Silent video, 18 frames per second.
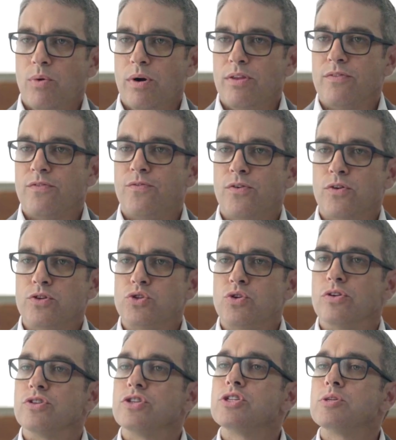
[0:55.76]
one of the first sort
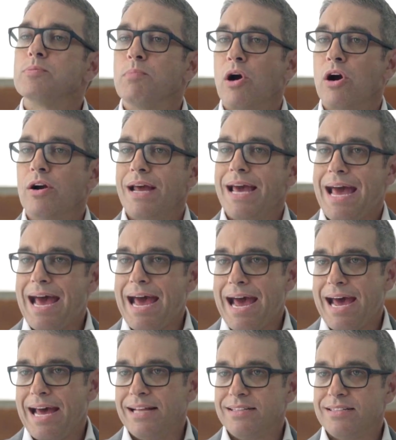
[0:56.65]
of smart
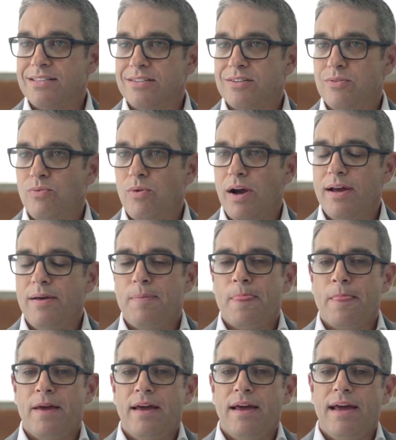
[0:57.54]
ads, right?
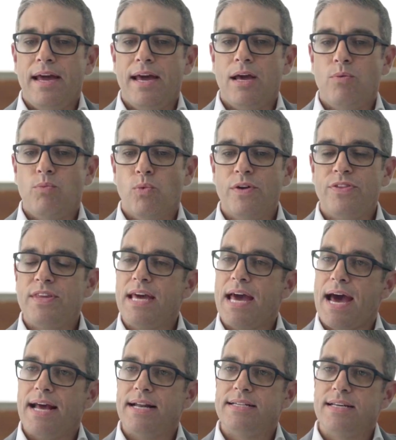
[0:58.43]
And what the
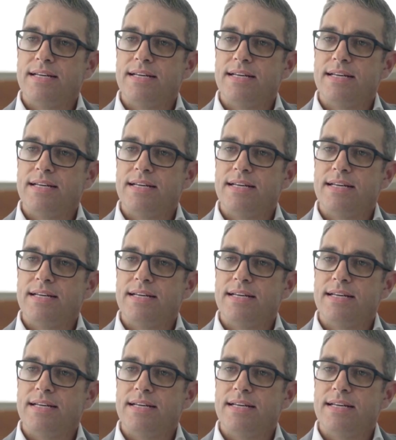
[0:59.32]
ad